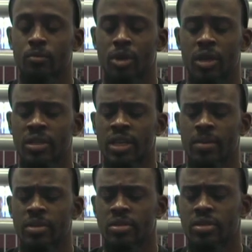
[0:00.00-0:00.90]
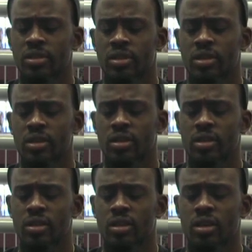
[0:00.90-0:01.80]
brain damage
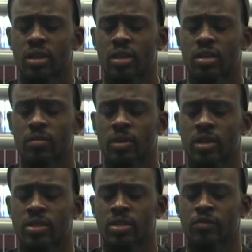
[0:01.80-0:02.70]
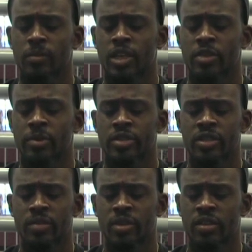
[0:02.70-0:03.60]
because of my
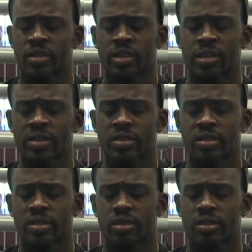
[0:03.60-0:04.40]
experience in the militaries.